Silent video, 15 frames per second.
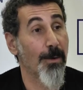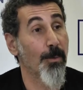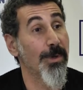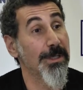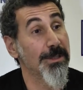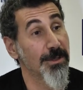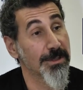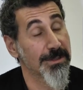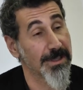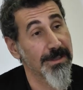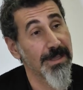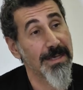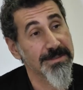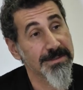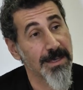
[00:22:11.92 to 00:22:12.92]
We looked
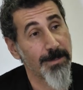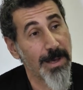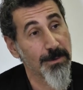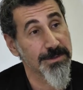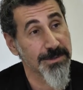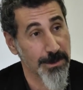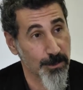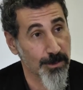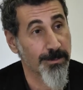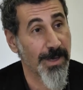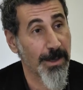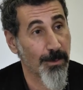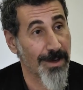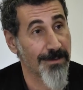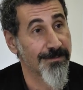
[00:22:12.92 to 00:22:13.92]
last time I was here with
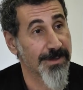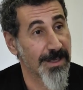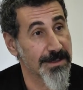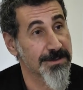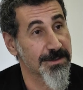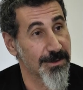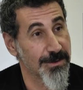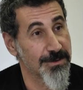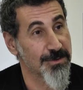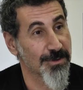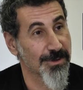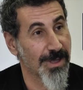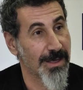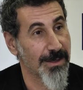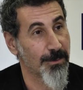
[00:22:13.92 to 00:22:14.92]
my wife last year in
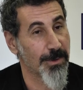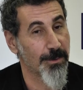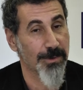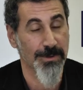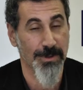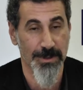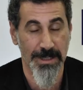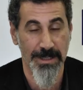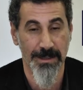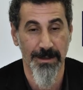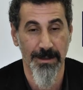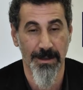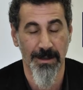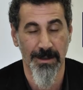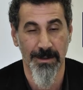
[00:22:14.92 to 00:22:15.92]
July. We were
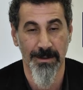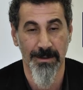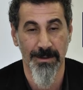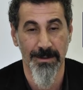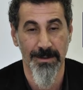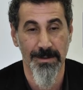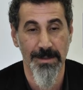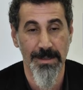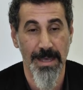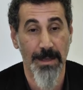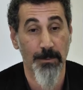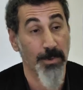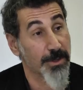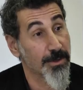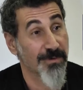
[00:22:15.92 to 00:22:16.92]
looking,
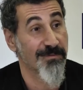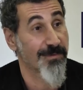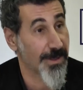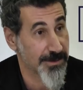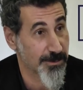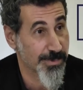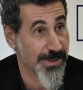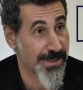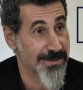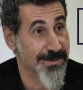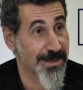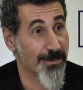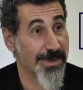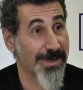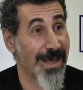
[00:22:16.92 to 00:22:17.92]
and we couldn't find a place.
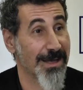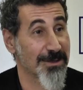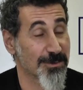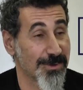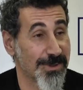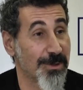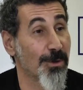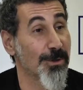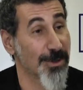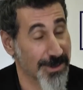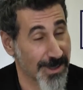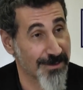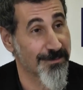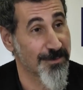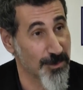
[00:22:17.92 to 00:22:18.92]
I'm going to actually go look
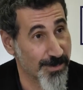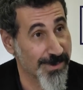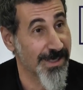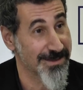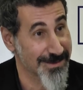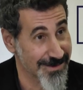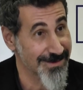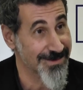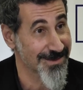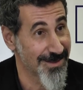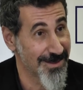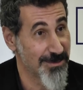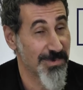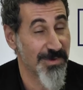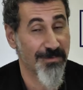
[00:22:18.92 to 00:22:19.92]
at a few places
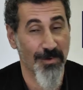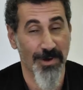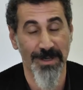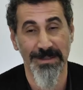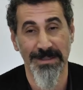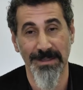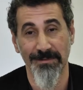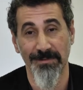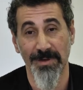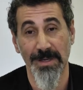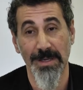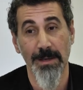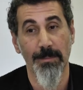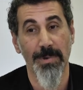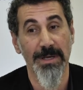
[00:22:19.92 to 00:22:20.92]
before I leave.
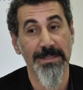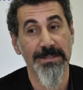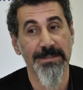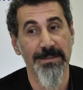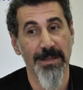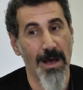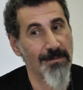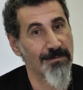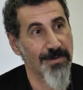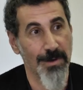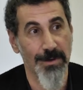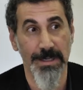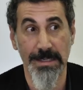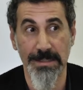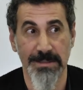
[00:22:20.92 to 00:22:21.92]
But it's not
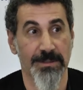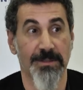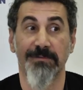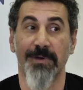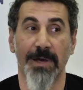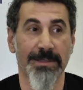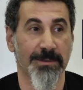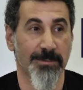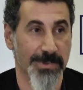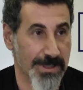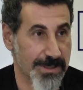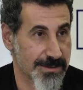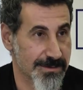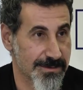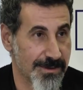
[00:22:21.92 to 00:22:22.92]
very easy to find a
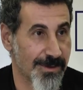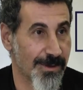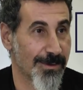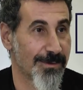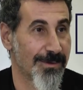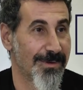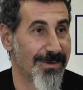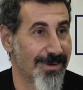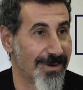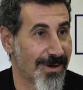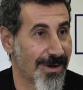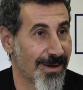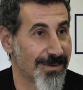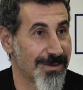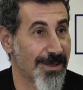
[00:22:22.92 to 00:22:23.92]
place, you know,
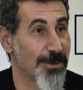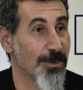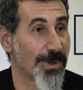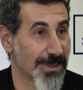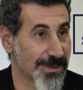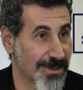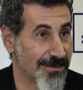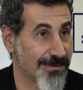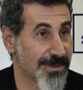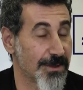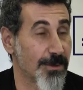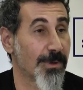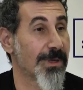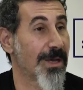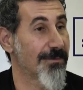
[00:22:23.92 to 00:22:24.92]
that you want to live, that
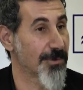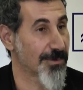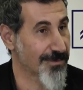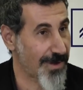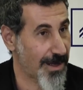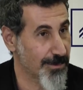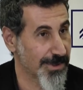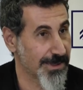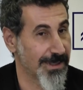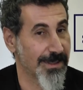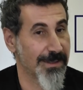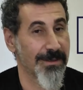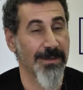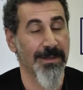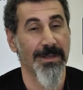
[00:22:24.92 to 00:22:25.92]
you want to have your family
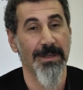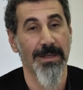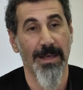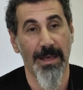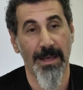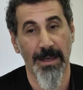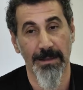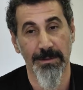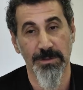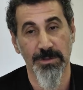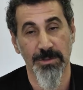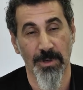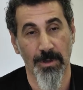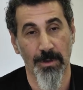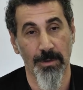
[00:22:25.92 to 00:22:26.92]
in, and
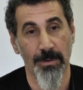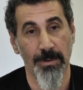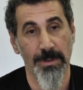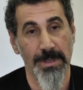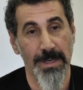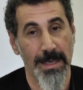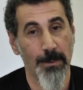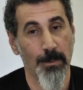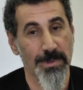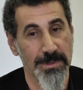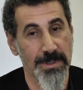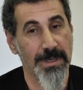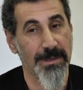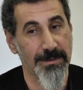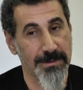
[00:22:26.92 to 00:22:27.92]
so
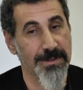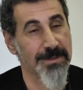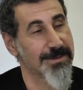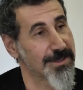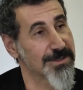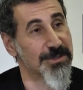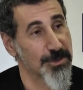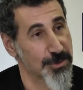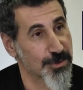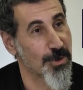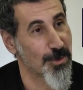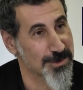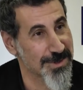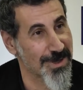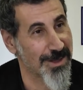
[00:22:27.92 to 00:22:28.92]
the search
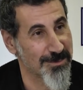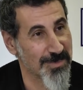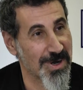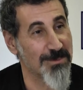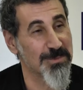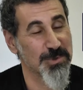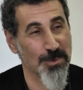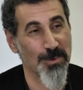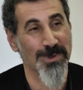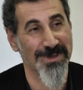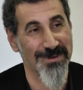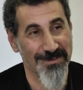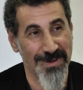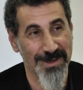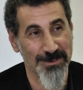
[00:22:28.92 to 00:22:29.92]
goes on. But I'm sure we're going
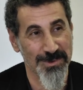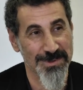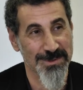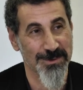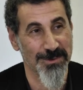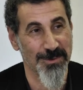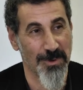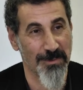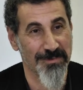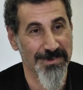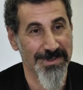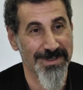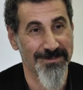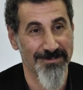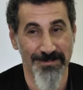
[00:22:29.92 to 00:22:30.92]
to find one soon,
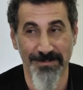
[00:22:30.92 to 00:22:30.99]
hopefully.